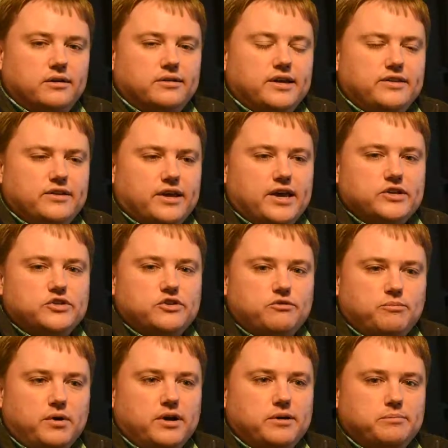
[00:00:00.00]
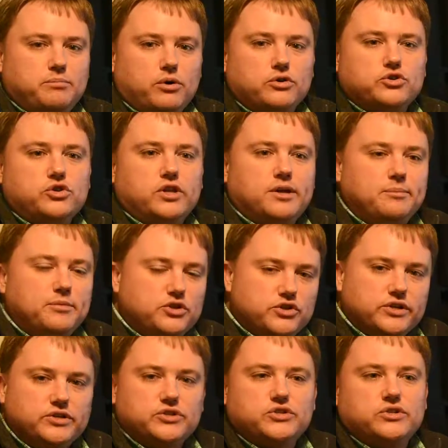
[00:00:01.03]
In the case of my personal
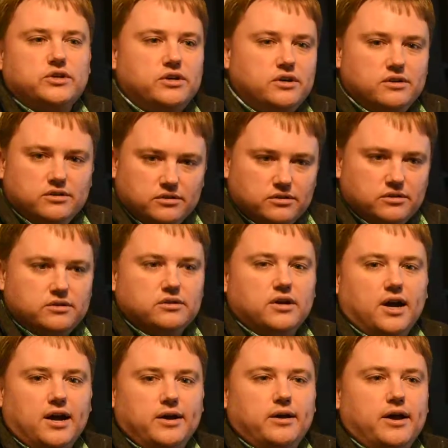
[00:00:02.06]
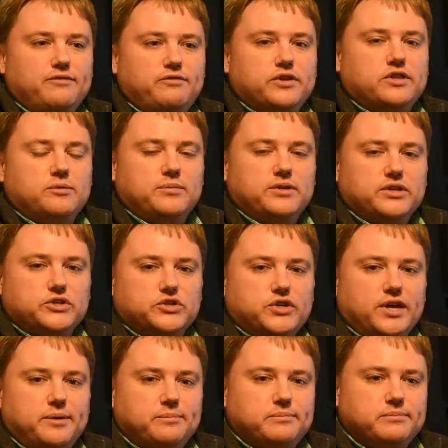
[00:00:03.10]
images, I fit them in the
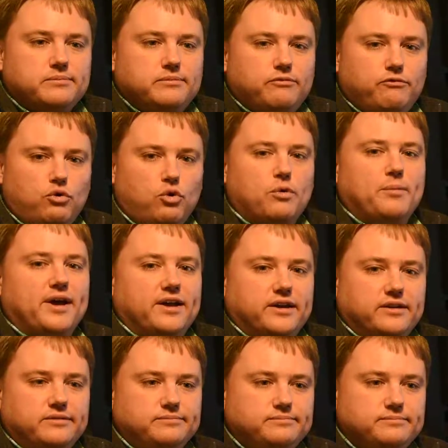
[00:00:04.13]
same formatting.